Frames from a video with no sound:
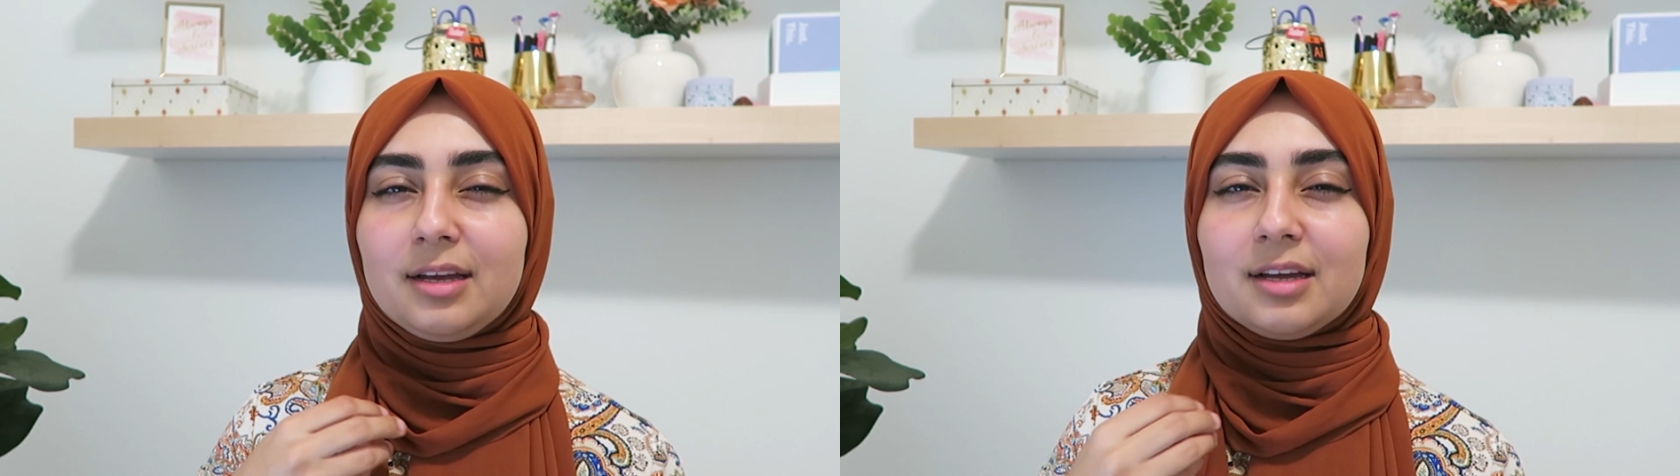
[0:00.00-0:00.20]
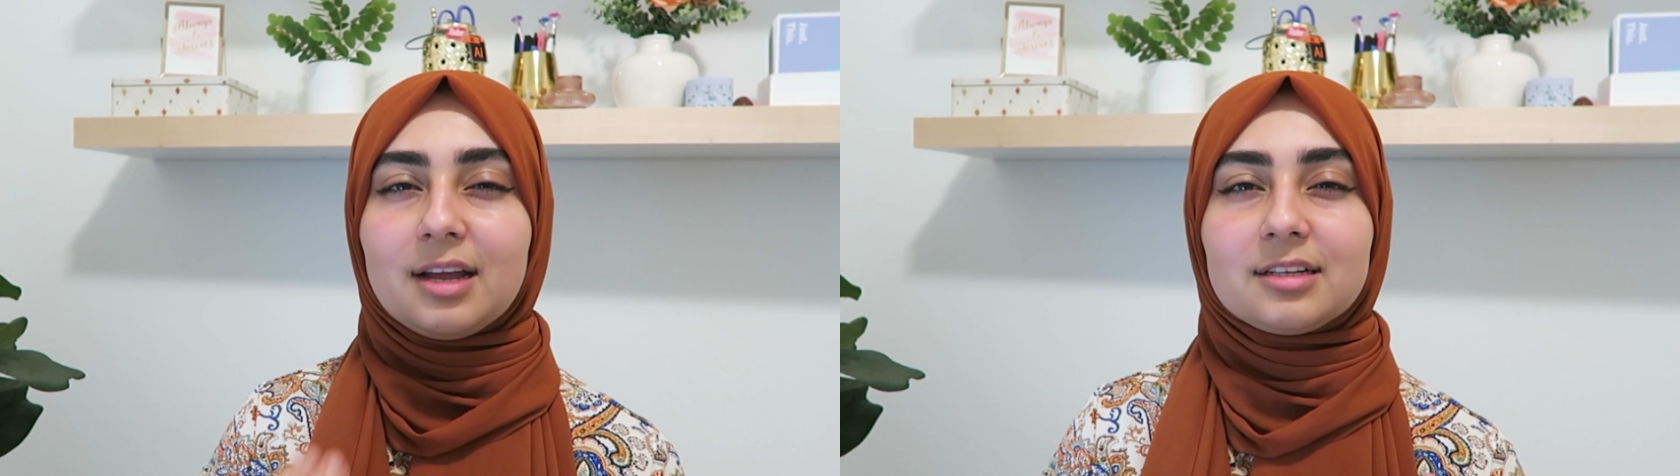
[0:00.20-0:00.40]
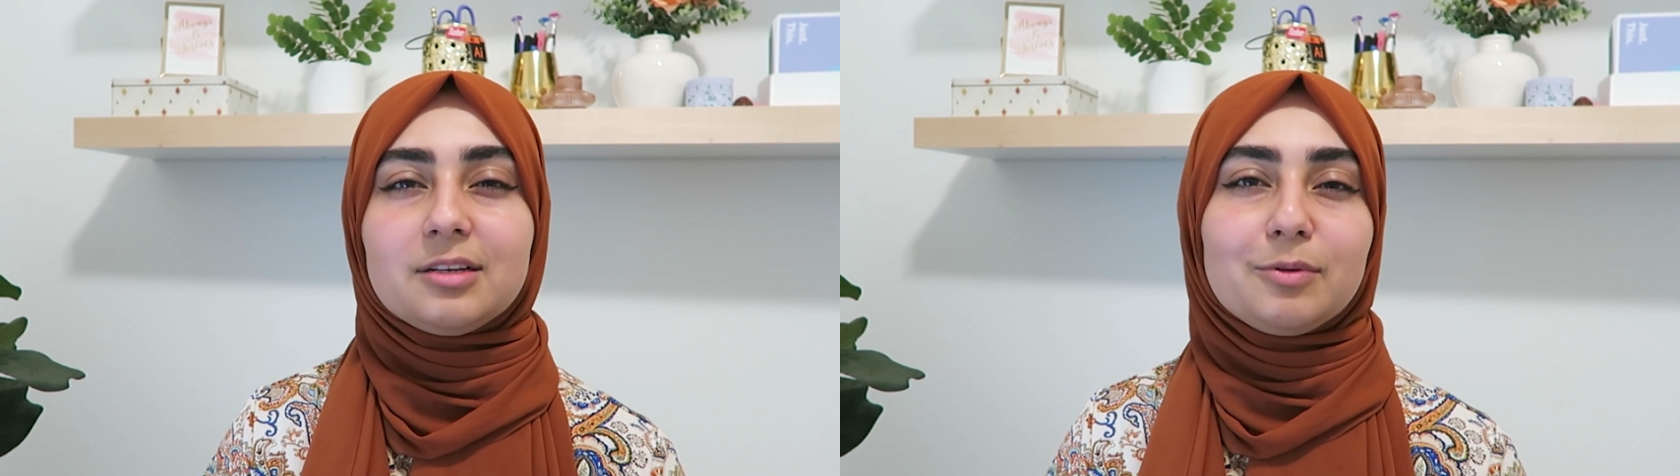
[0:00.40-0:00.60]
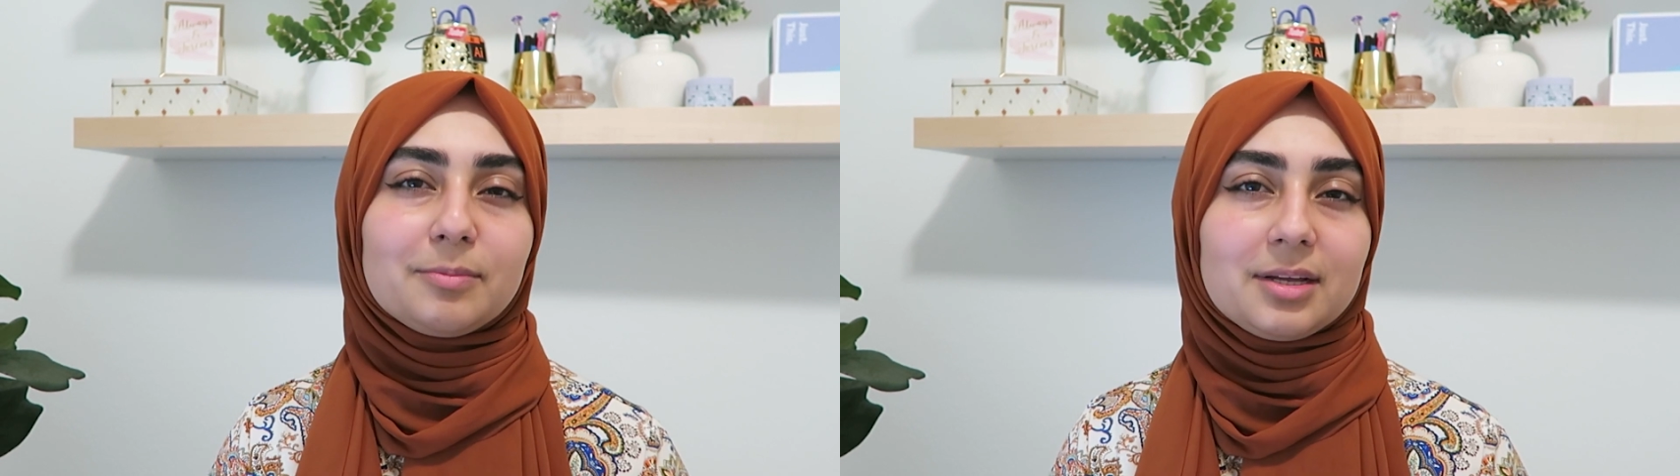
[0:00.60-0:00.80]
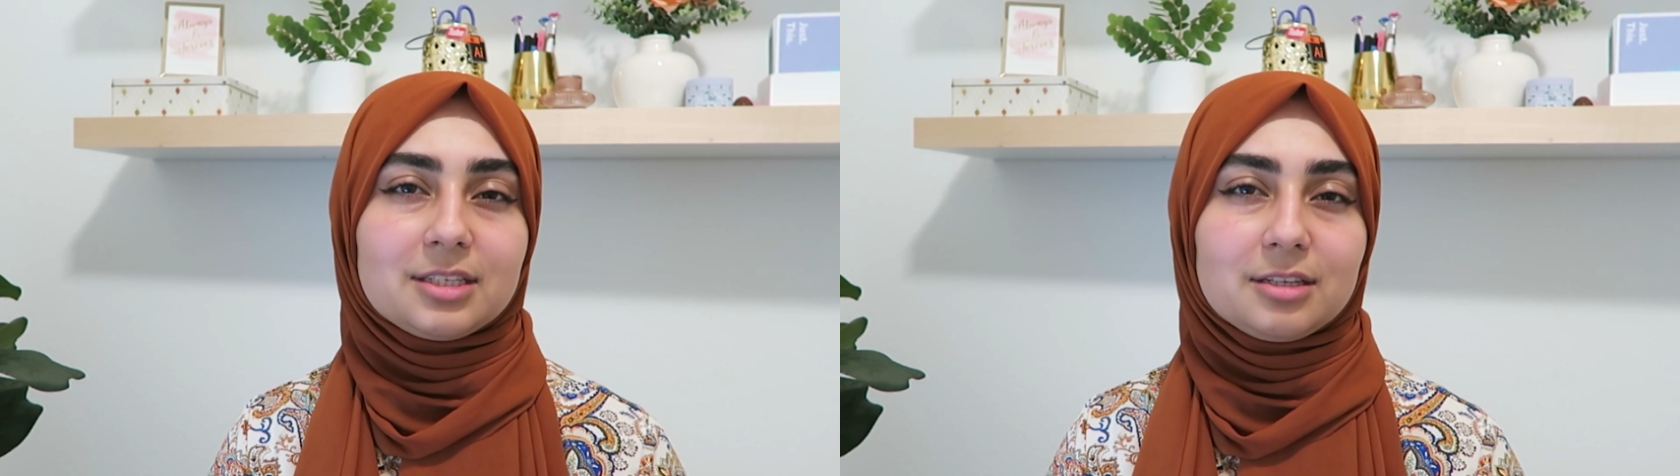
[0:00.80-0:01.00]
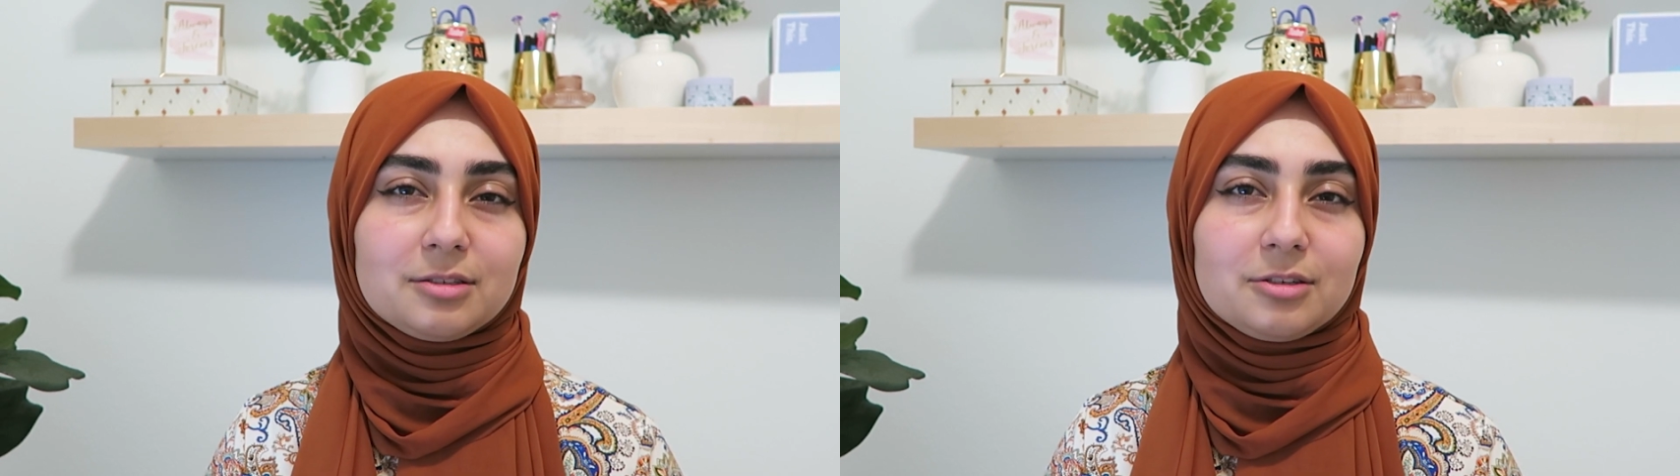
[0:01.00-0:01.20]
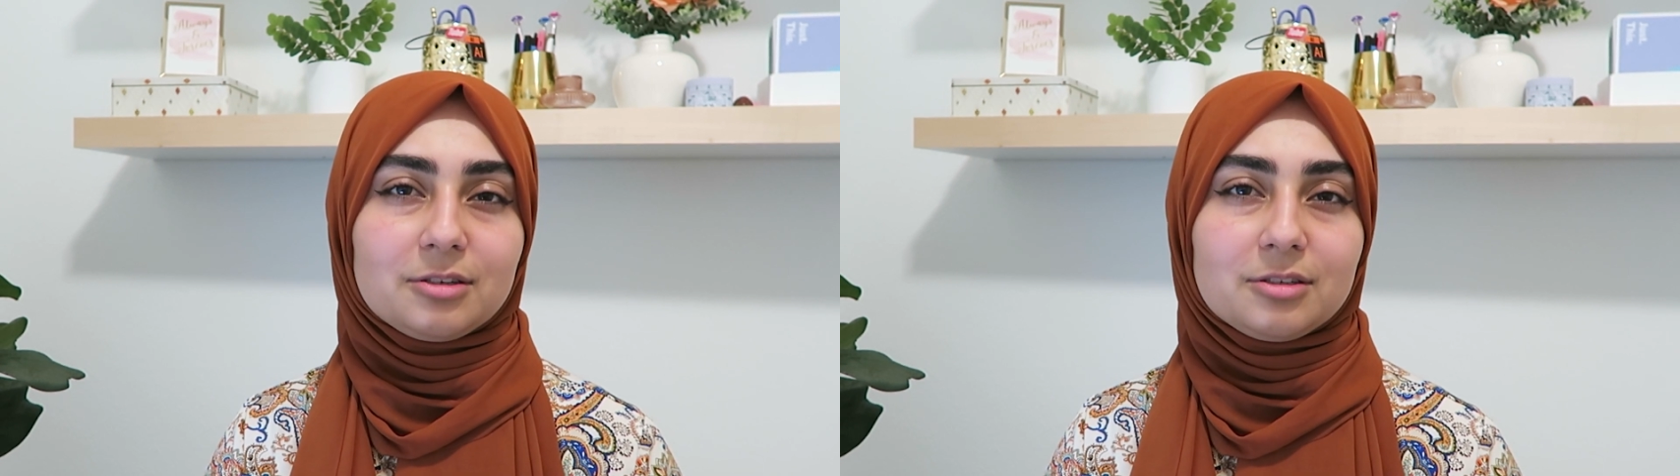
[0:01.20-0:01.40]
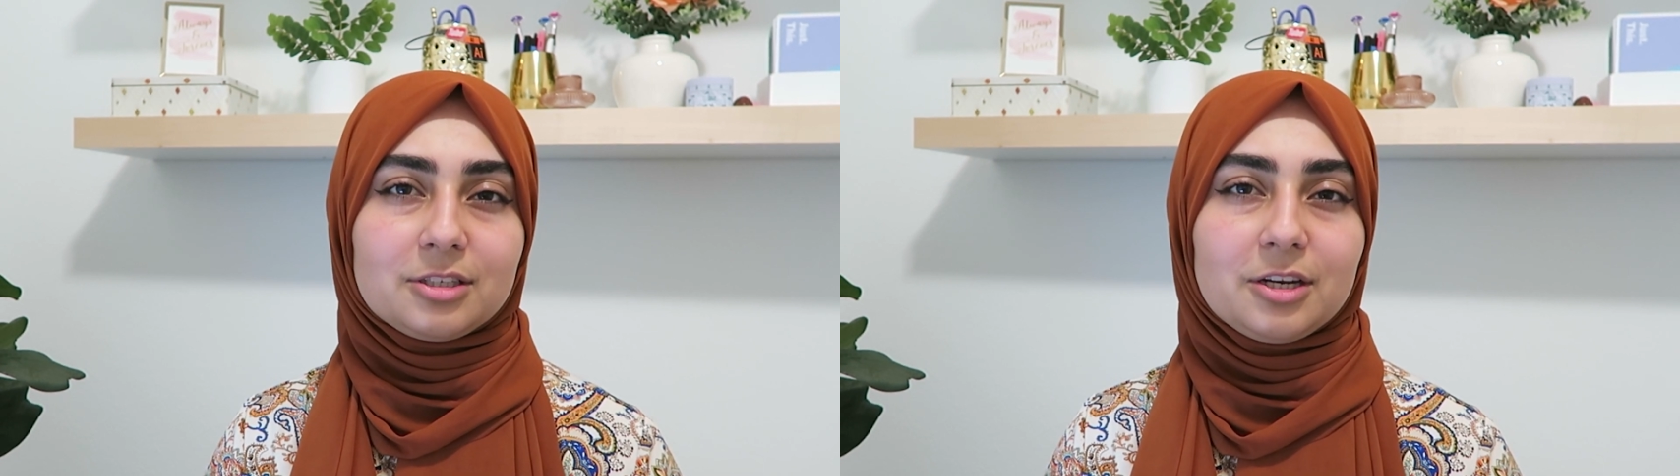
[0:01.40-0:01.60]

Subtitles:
connected with my sisters.